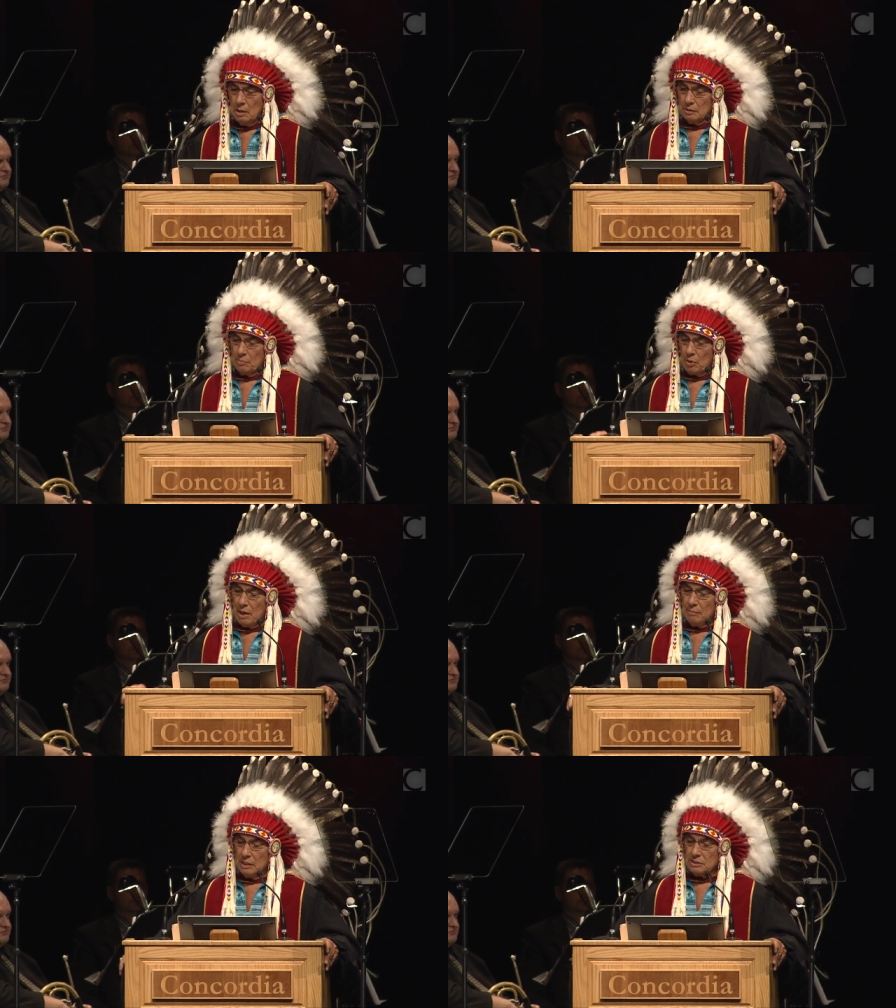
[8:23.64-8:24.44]
The
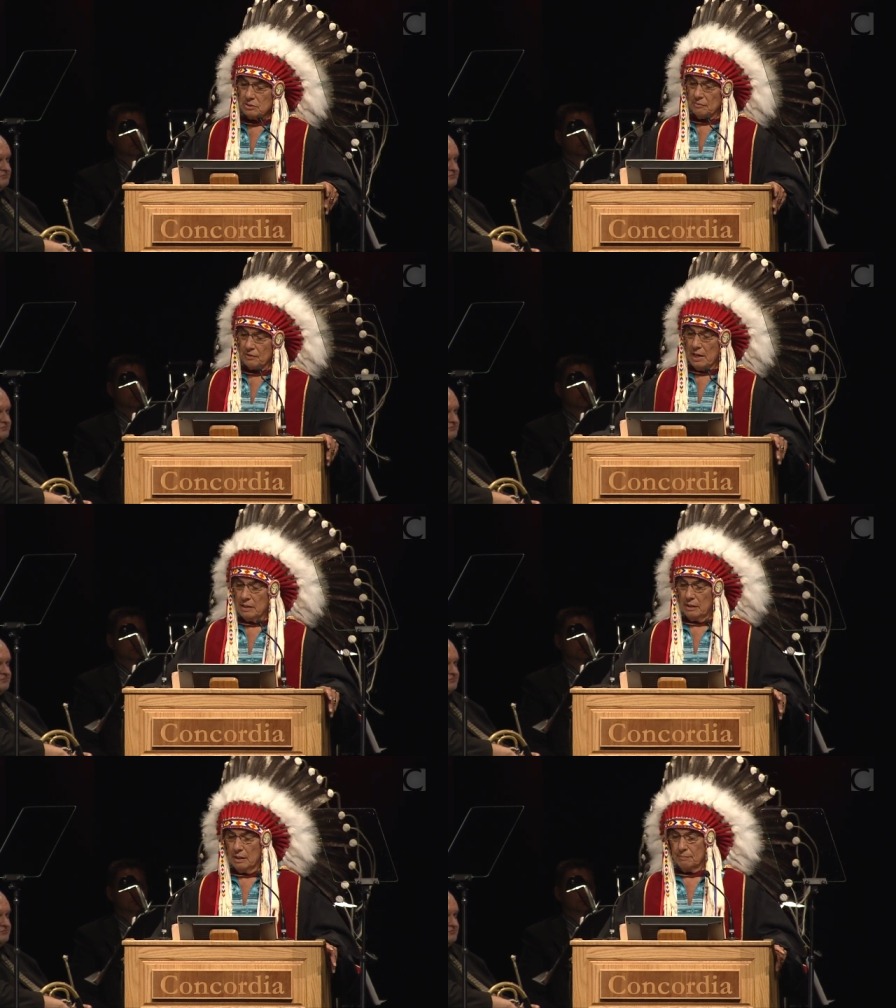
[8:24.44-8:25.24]
Prime Minister of
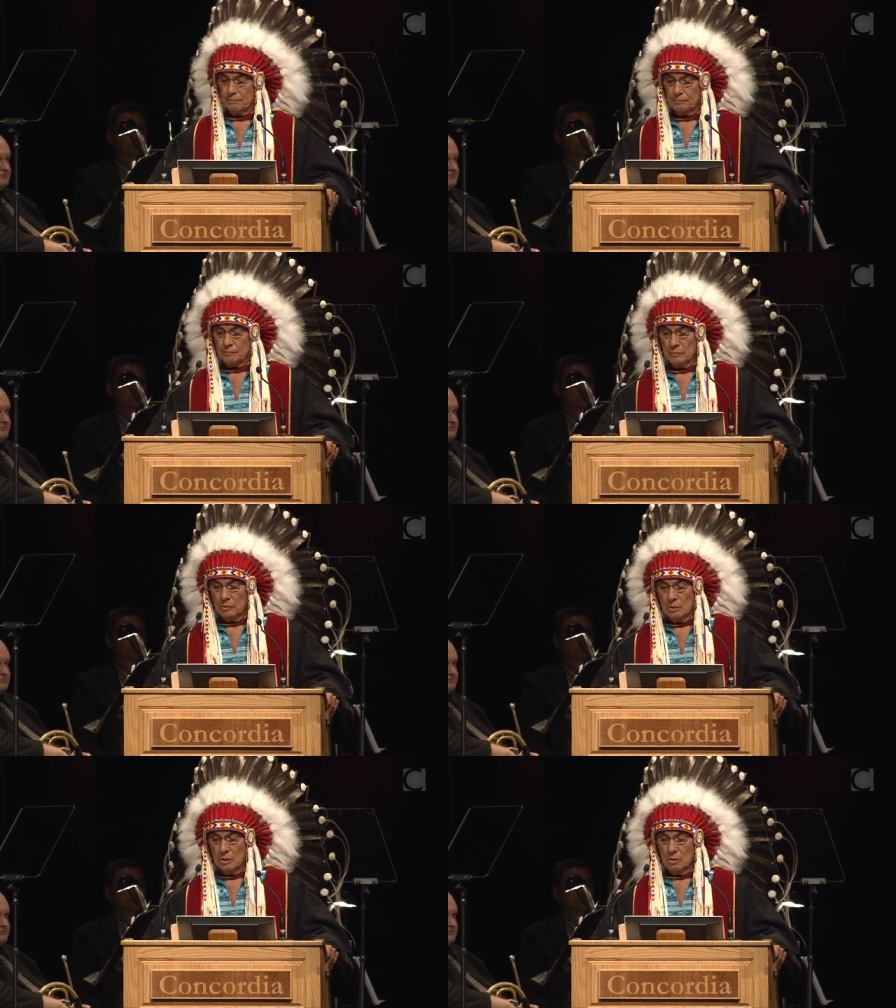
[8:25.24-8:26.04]
Canada,
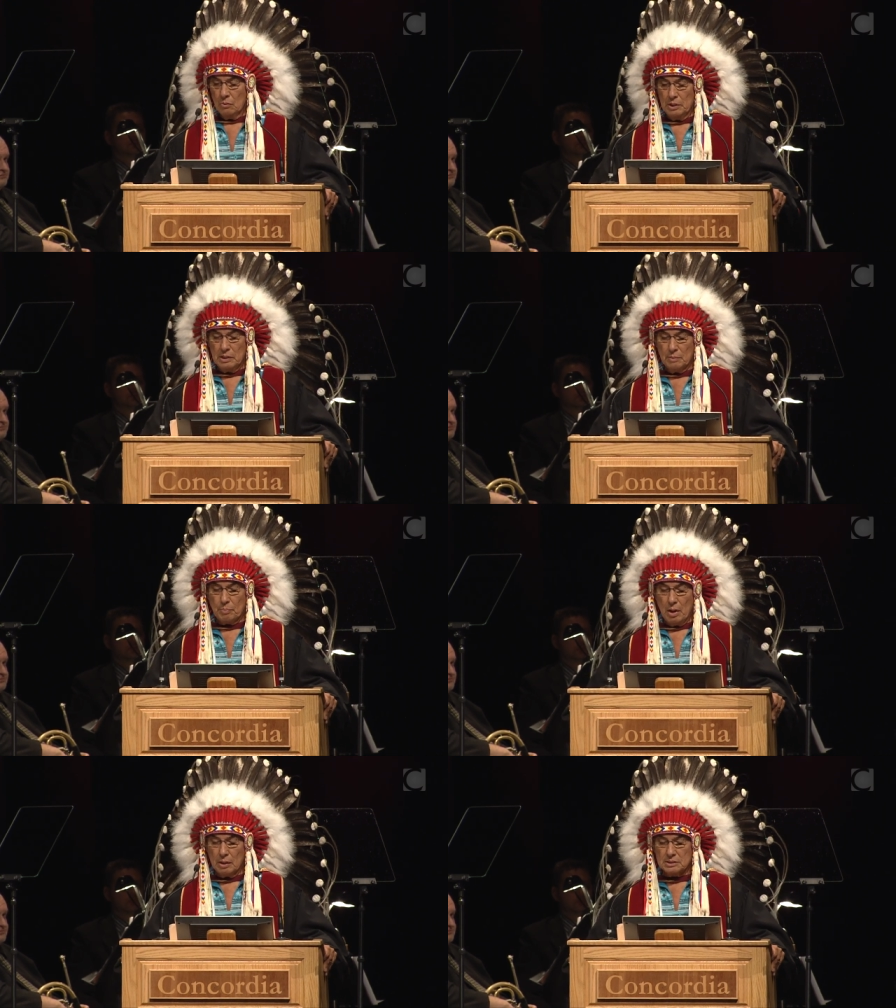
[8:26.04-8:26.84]
when he
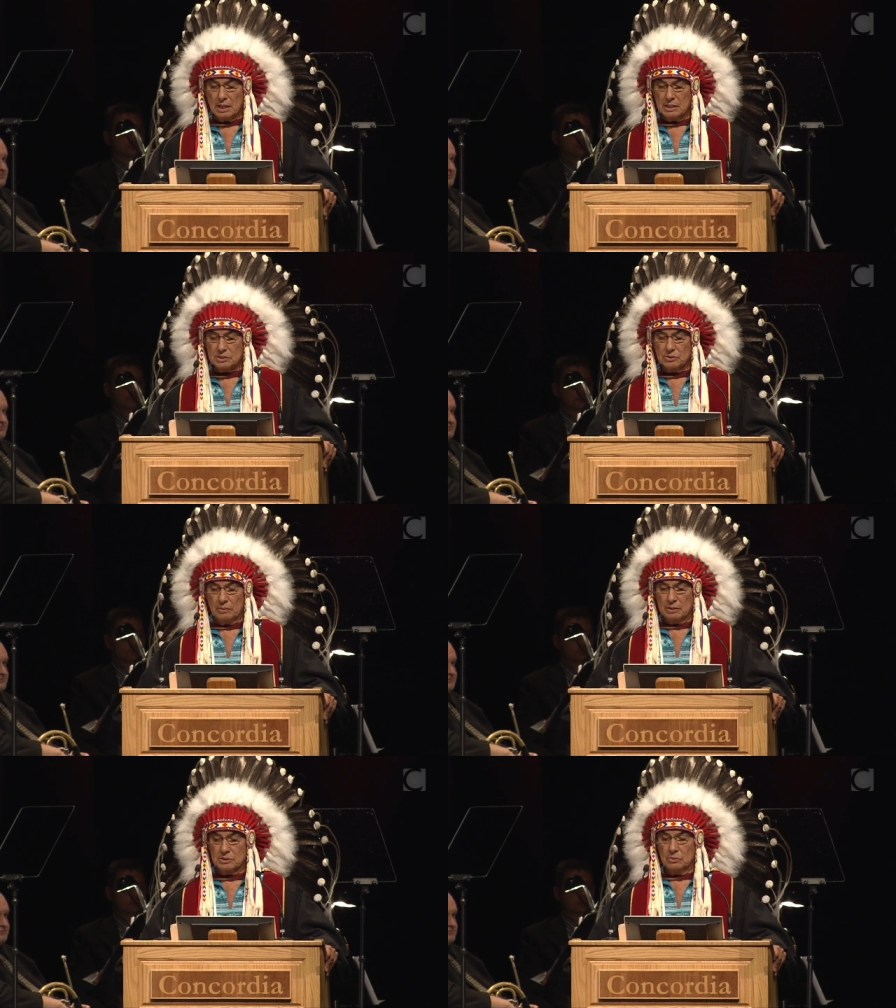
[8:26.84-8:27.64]
apologized to
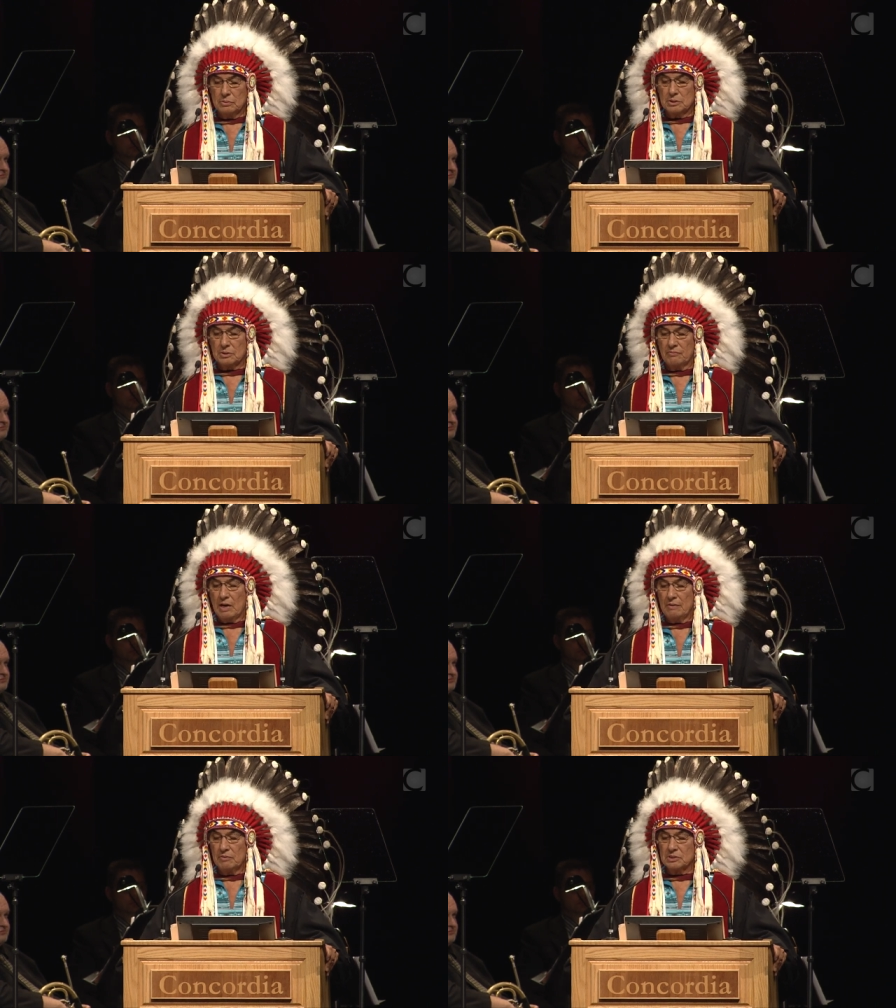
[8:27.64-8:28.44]
the student
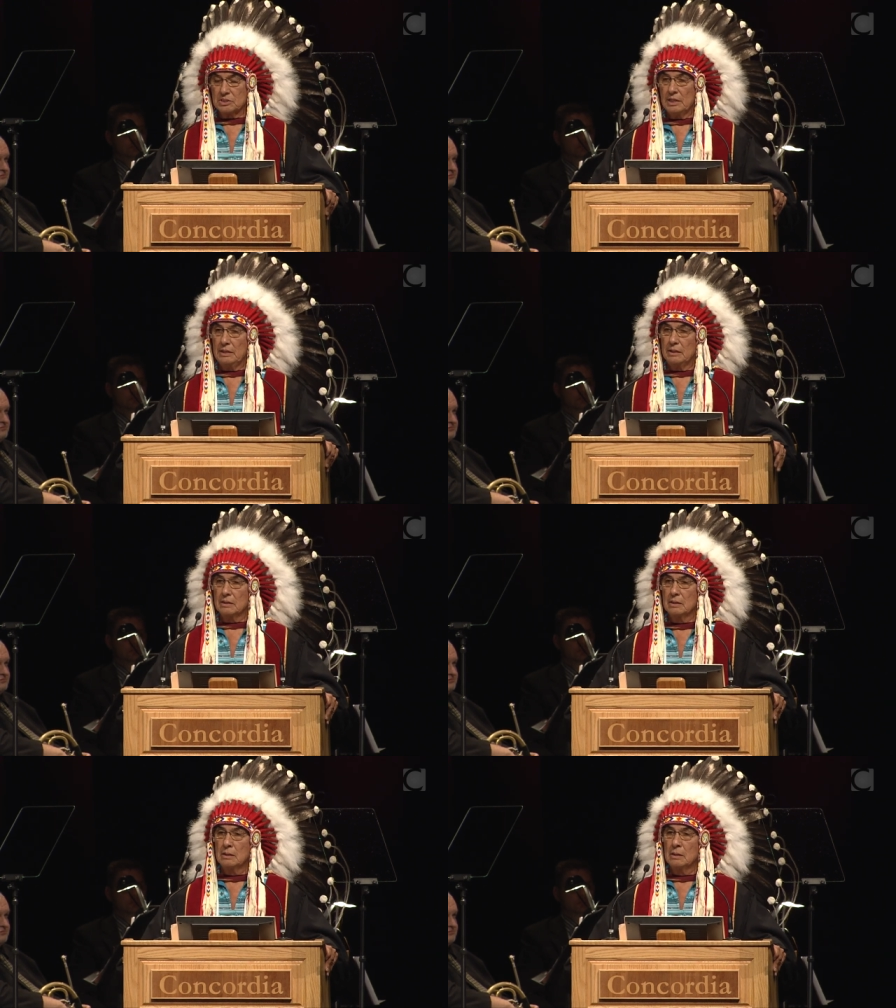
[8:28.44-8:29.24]
survivors,
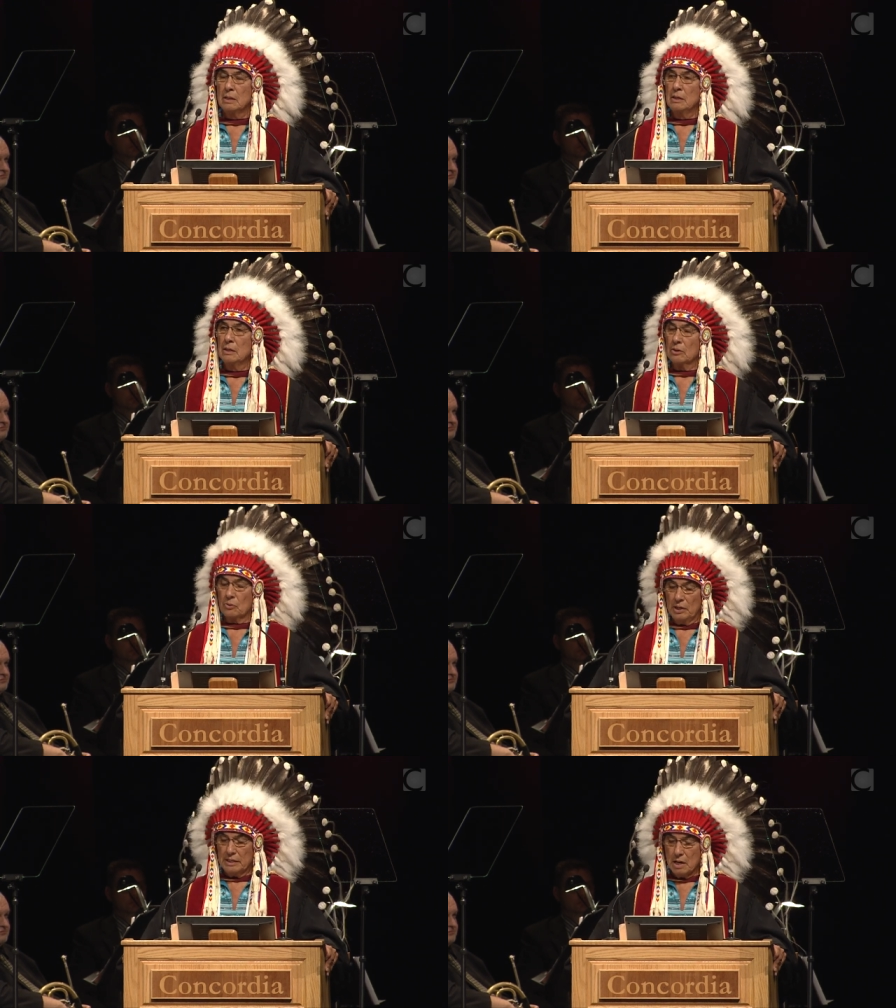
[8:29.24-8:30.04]
stated,
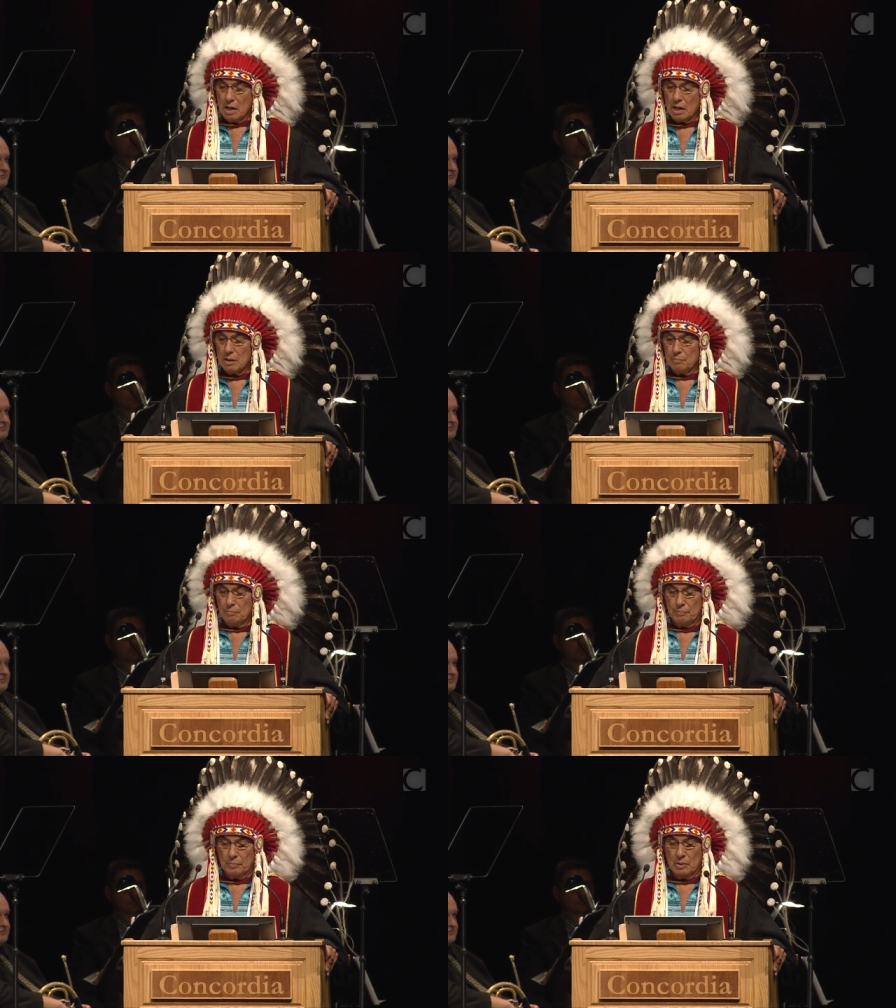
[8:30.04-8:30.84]
great
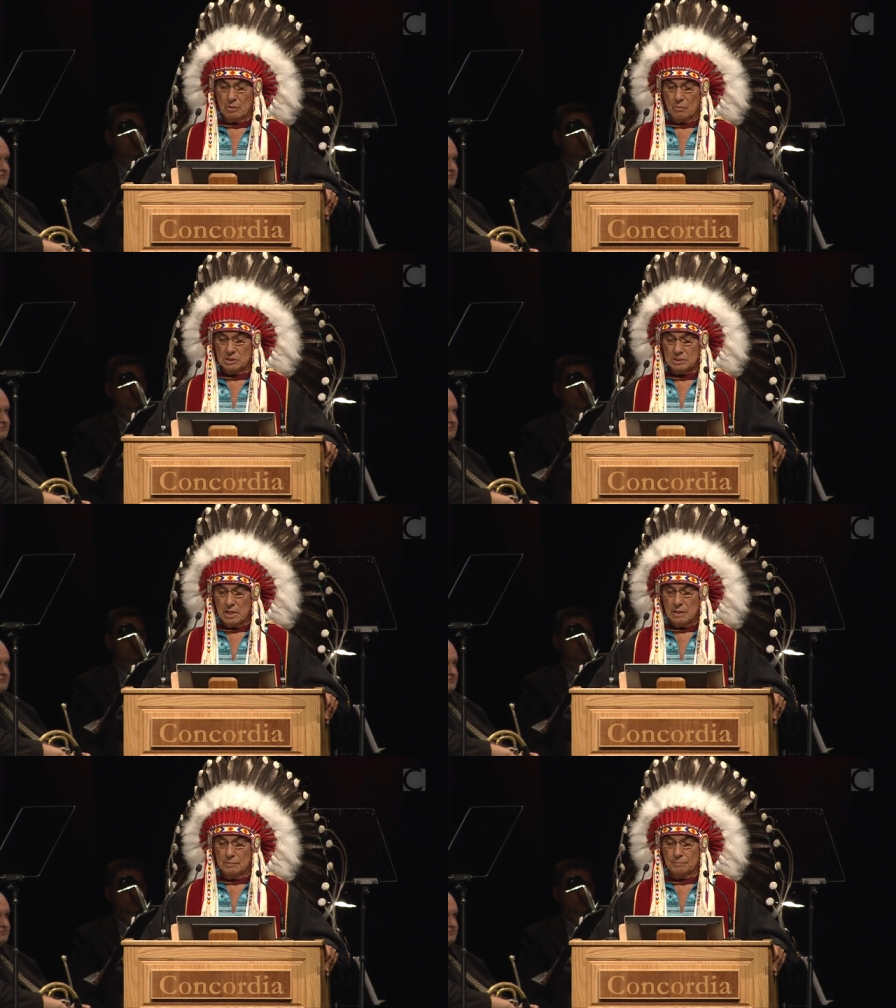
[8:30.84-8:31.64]
harm was
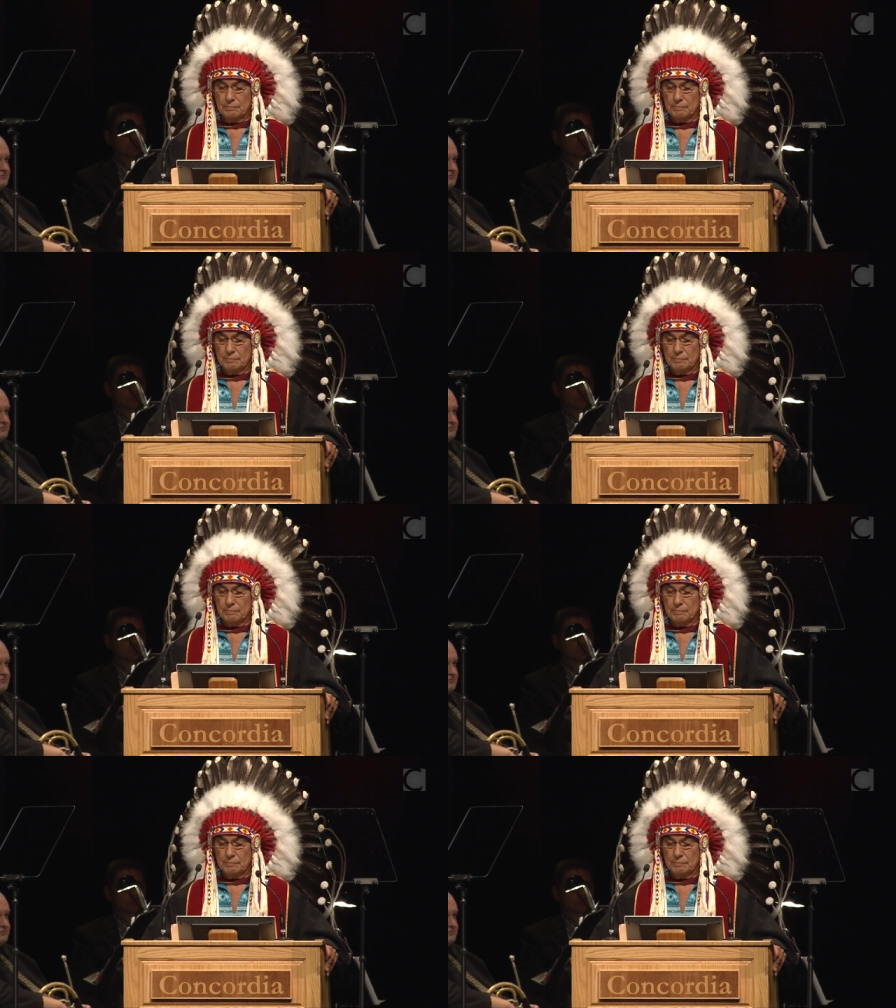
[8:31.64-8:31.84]
done.